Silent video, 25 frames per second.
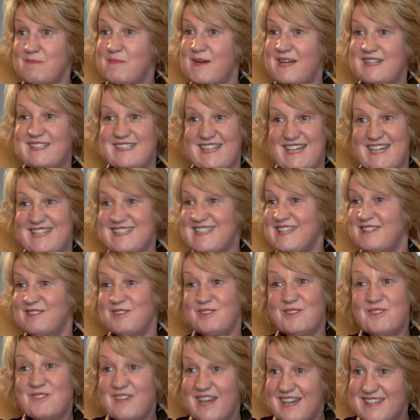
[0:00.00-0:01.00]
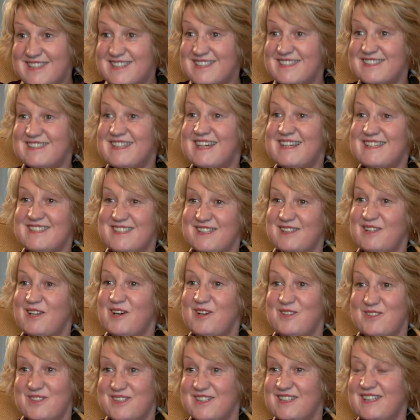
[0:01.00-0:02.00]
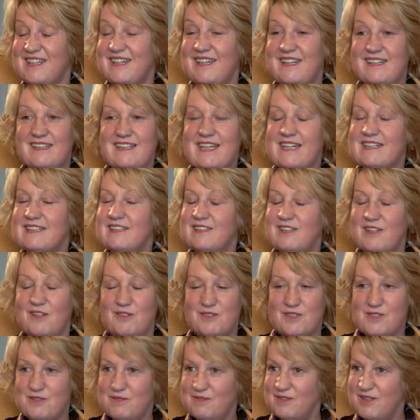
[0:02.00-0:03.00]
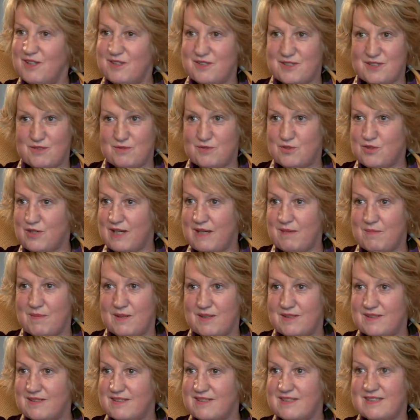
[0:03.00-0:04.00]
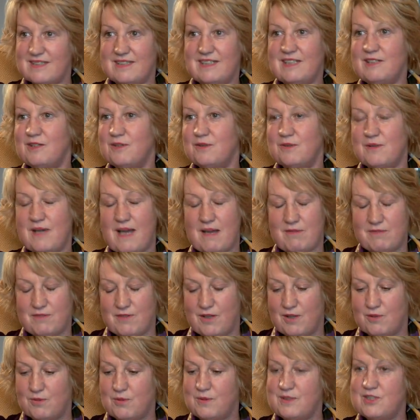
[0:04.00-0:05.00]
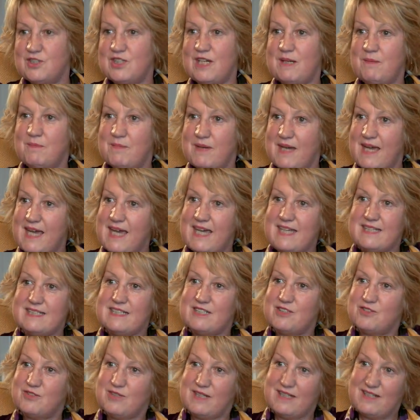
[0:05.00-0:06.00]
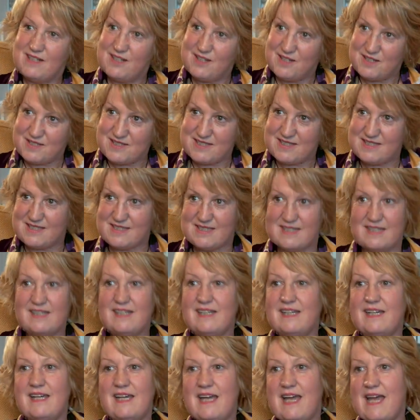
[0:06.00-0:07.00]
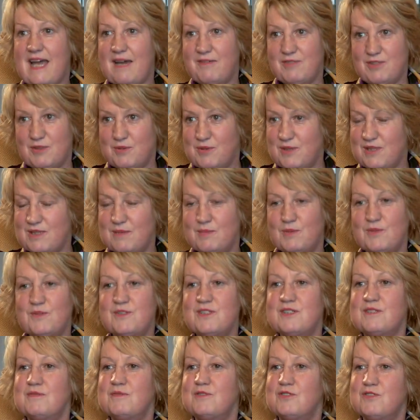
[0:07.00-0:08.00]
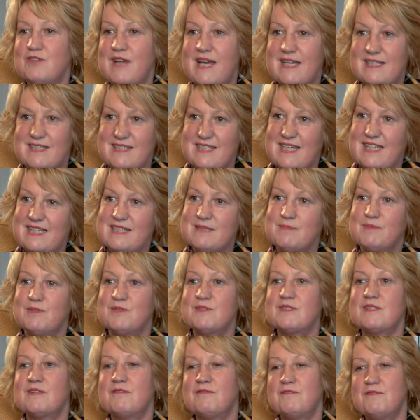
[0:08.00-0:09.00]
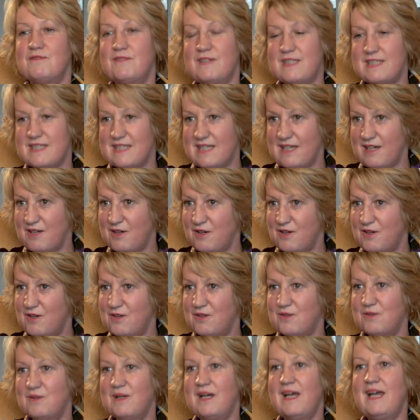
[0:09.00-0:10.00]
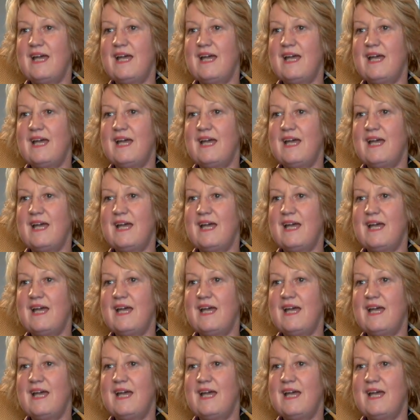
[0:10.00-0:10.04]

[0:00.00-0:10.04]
bed days, I know that's a lot. You had lots of treatment, I follow up with GP, district nurses, afterwards months of dressings, months of physio.